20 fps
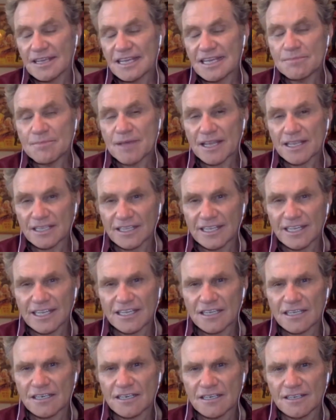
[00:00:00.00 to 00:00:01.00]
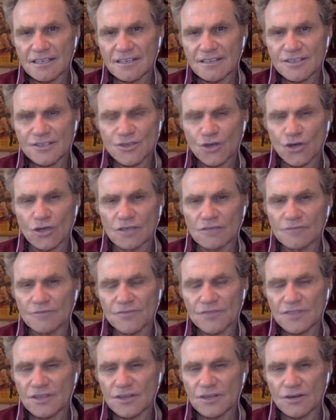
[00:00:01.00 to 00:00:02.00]
he met Lincoln, and it's
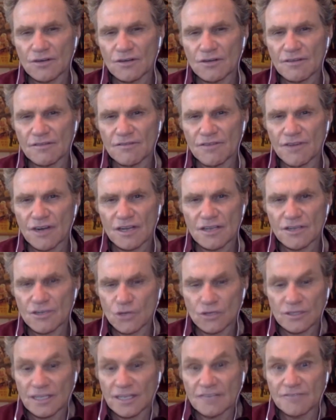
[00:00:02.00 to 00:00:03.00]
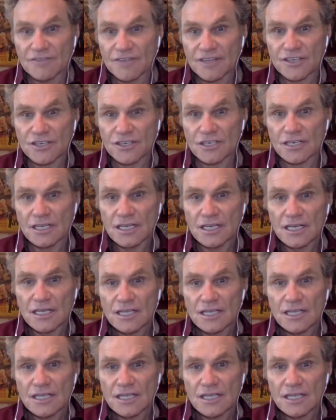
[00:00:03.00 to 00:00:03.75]
all, you know, it's all nonfiction.